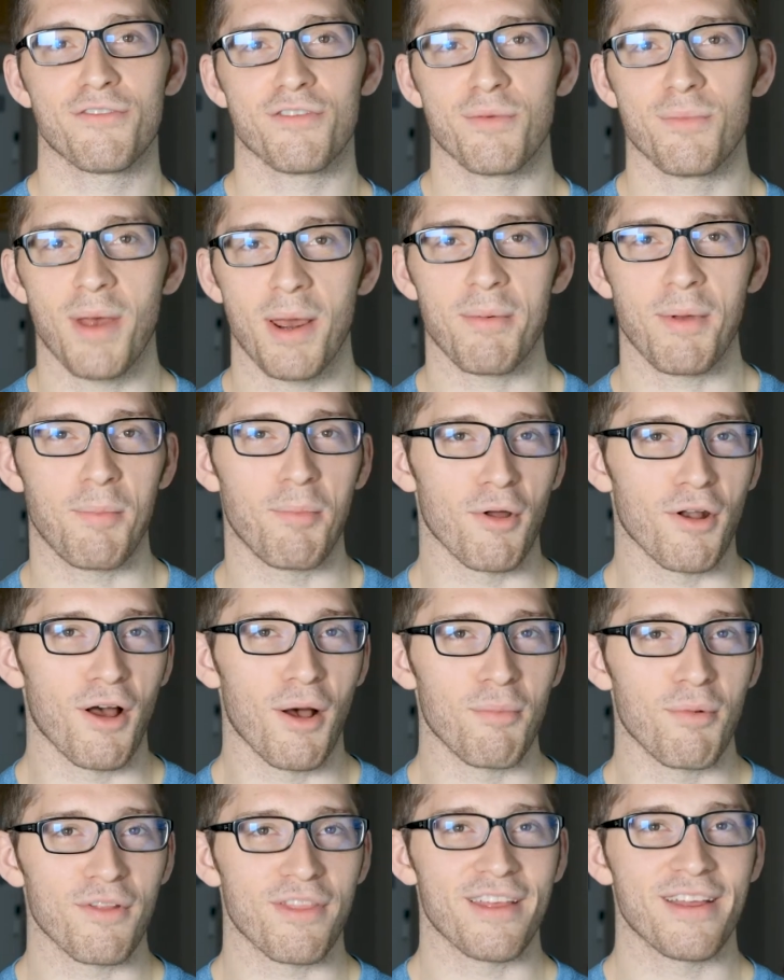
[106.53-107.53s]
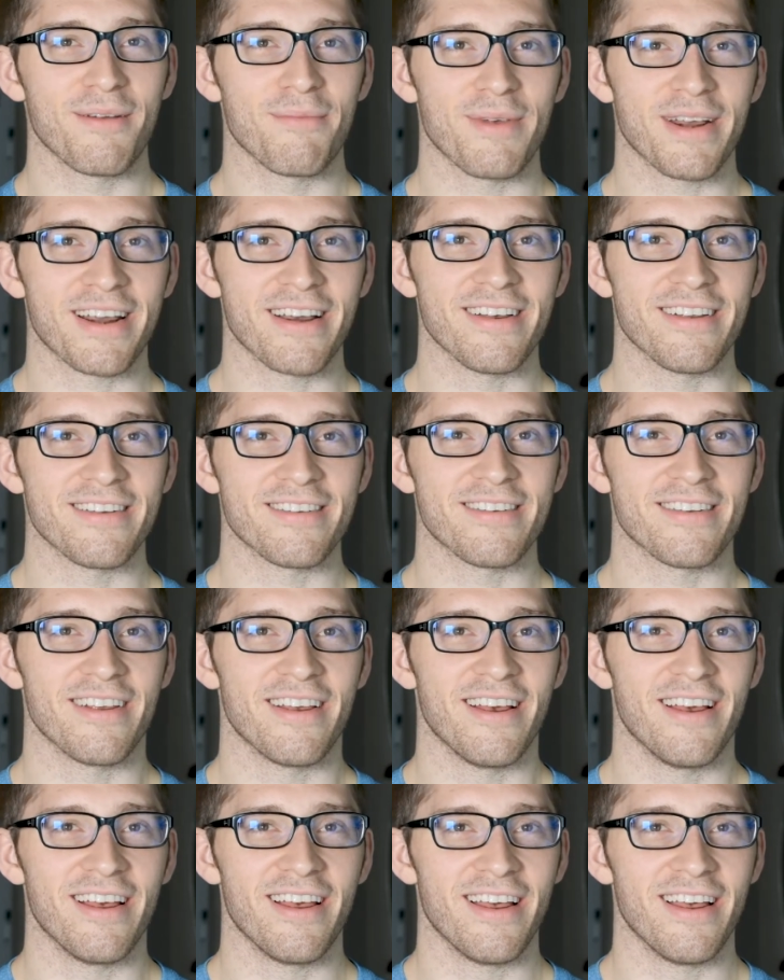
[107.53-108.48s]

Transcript: should maybe put up with it, because